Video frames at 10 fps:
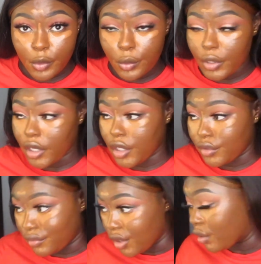who are,
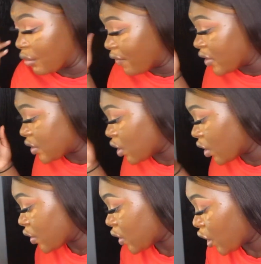you know, obviously on
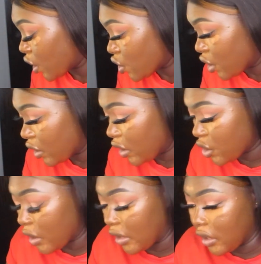the skincare journey
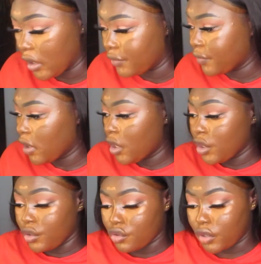trying to
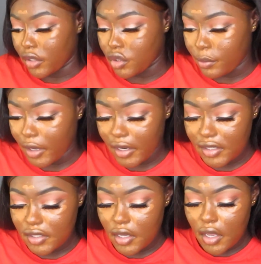use drugstore products.